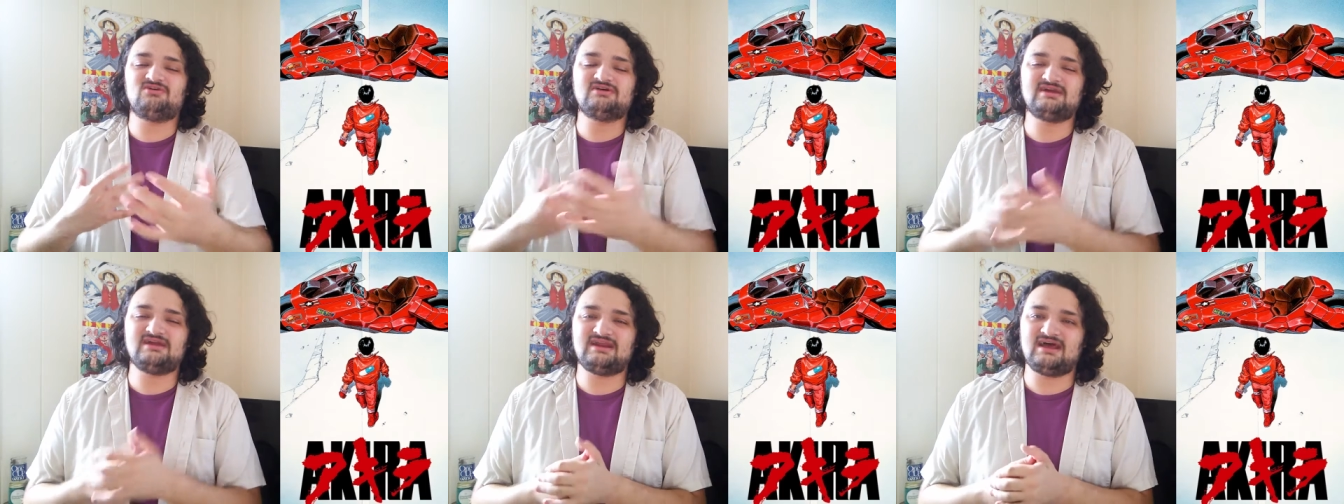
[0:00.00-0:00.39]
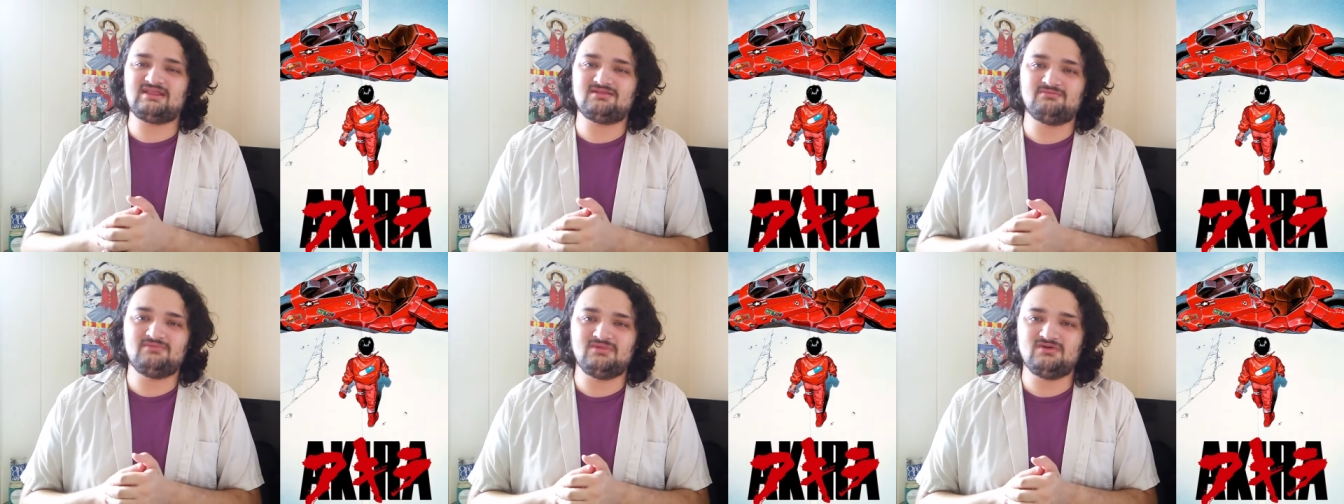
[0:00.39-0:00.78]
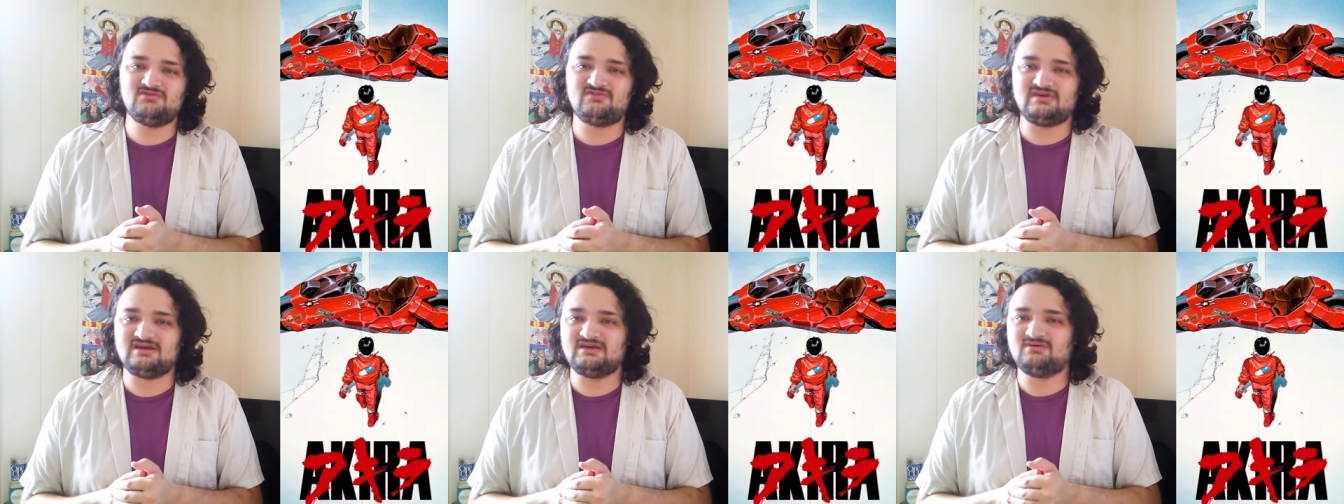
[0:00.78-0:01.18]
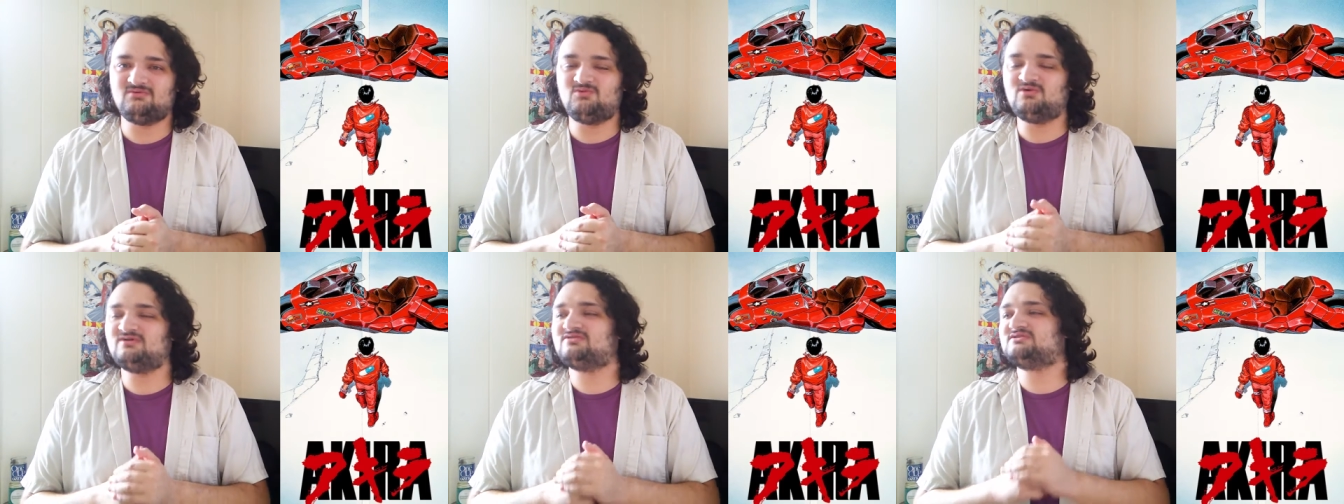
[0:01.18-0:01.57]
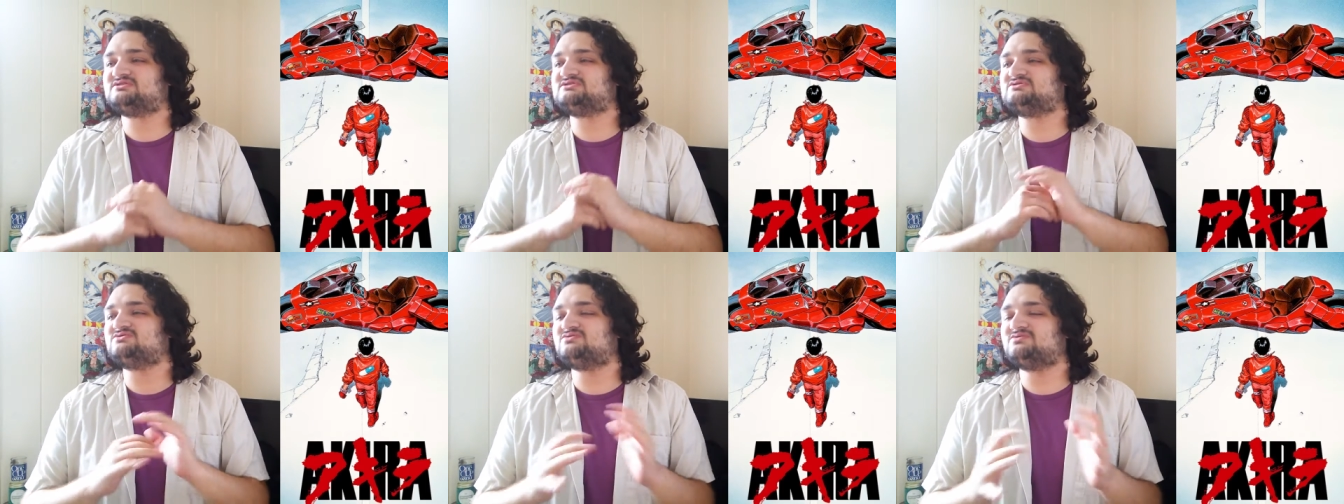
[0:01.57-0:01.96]
Looking at the movie, one, the
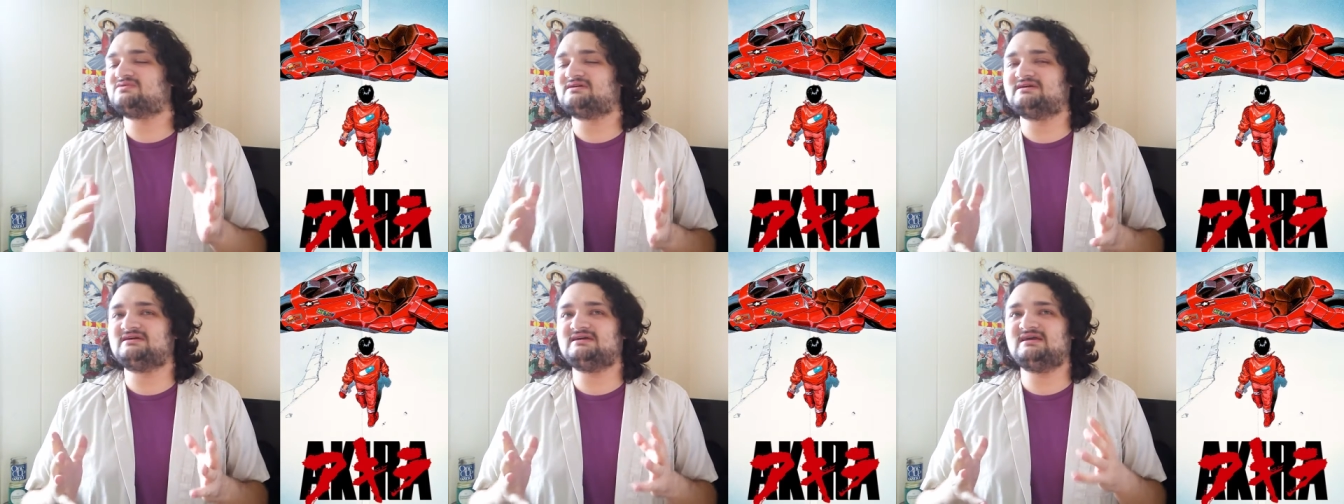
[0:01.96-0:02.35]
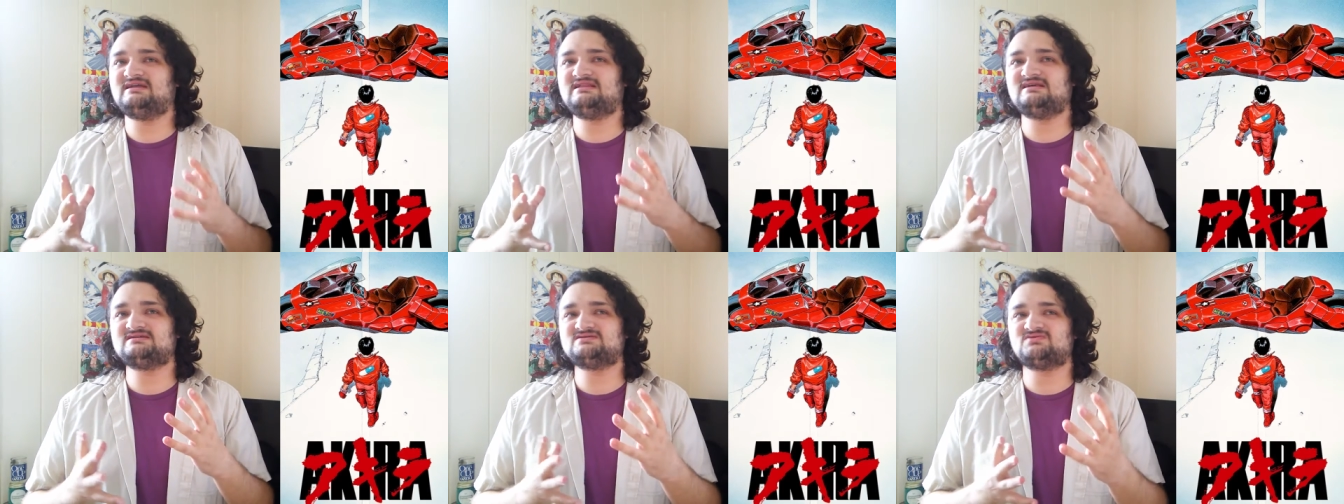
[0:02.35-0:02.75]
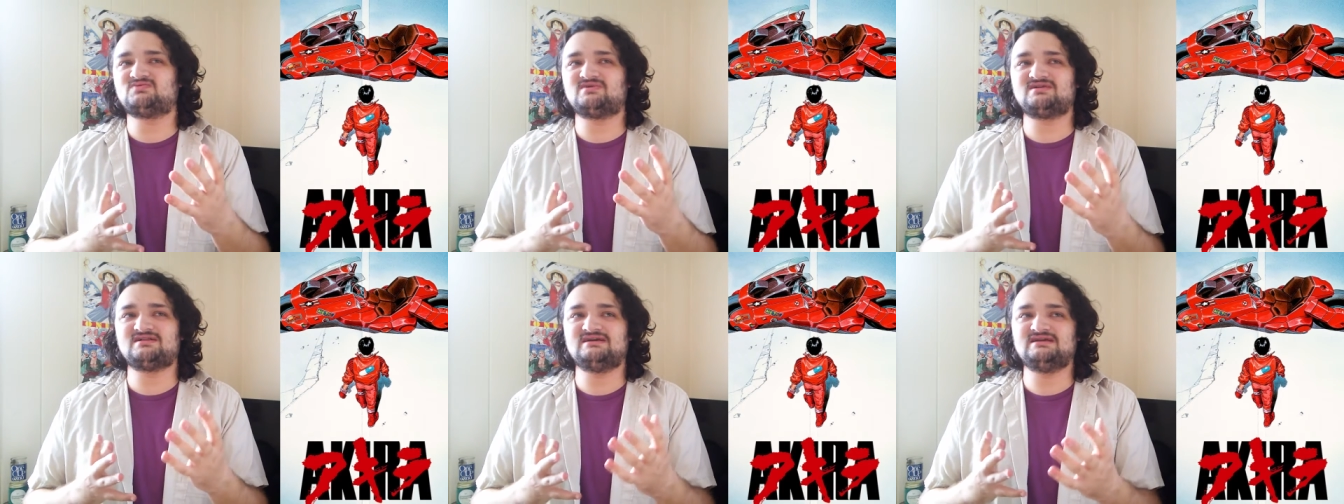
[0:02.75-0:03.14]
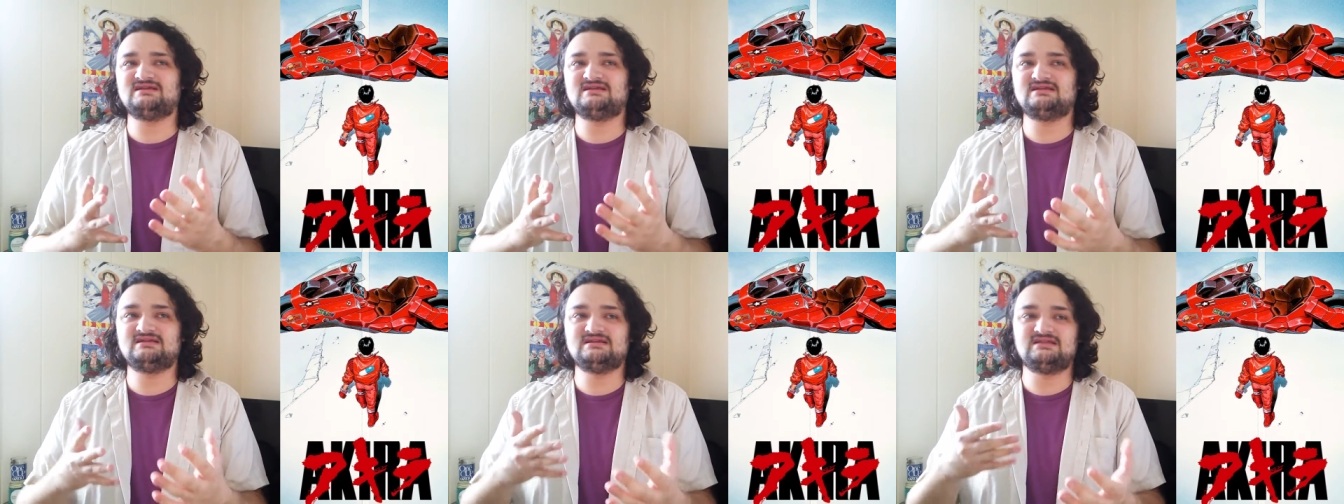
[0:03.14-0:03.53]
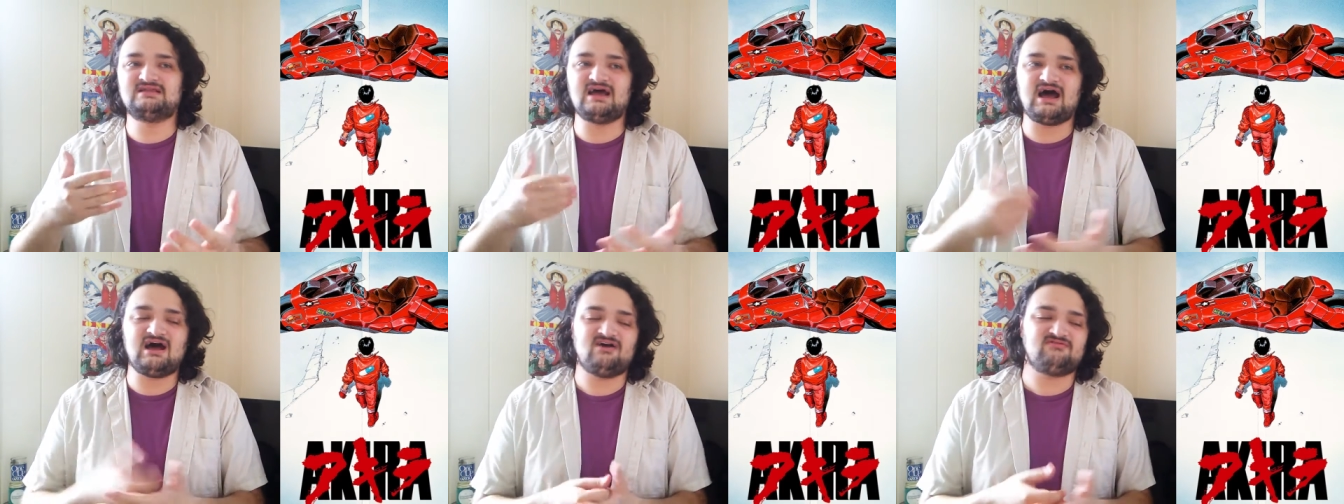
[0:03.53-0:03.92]
story, it doesn't really
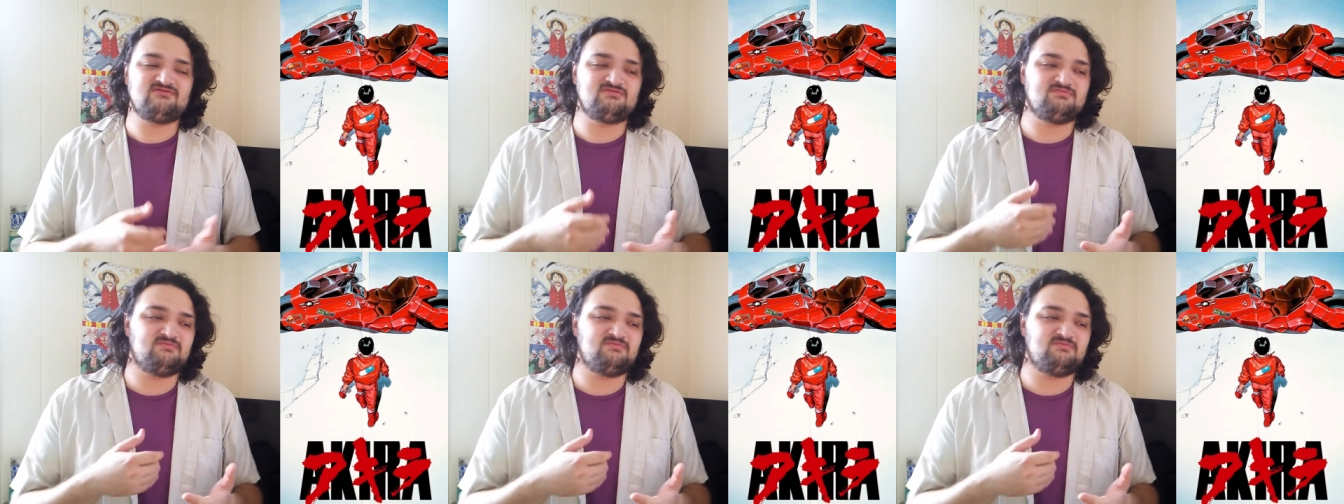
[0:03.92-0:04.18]
dive